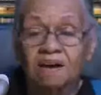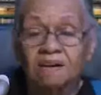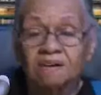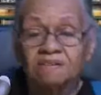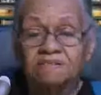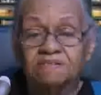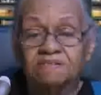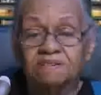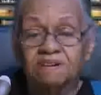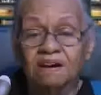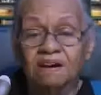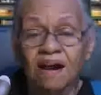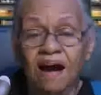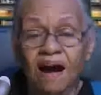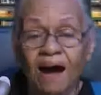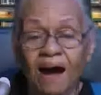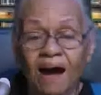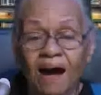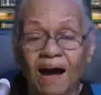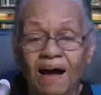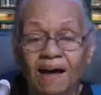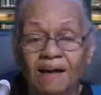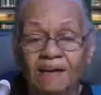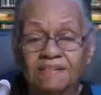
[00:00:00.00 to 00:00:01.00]
Should
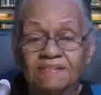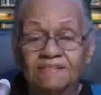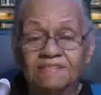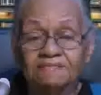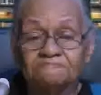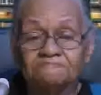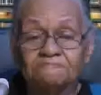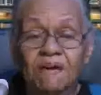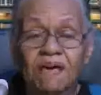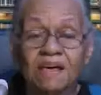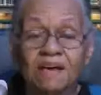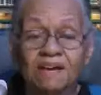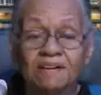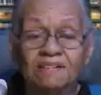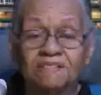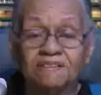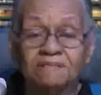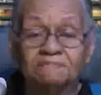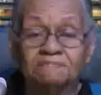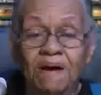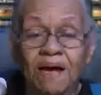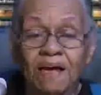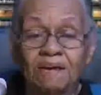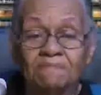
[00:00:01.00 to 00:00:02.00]
I spend it
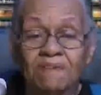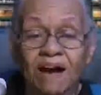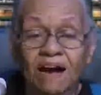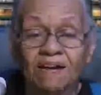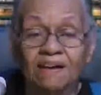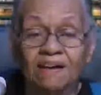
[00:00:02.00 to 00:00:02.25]
to pay my